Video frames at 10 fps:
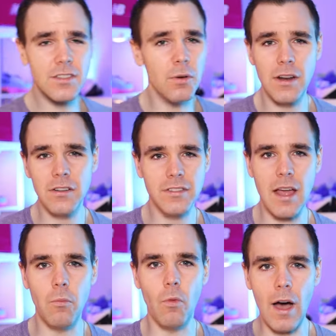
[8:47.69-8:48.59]
don't
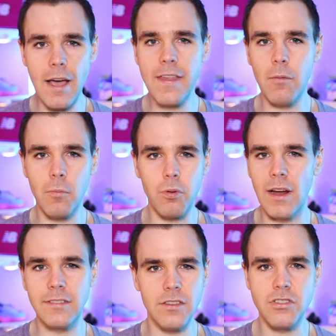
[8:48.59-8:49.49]
understand why they would
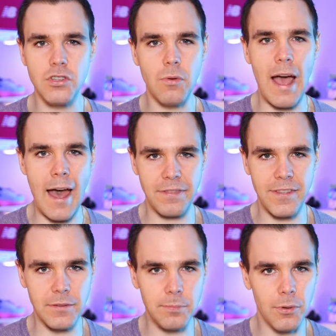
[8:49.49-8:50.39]
price this shoe at
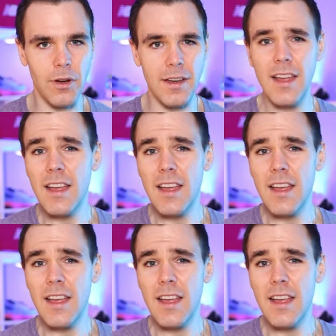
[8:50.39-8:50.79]
this point.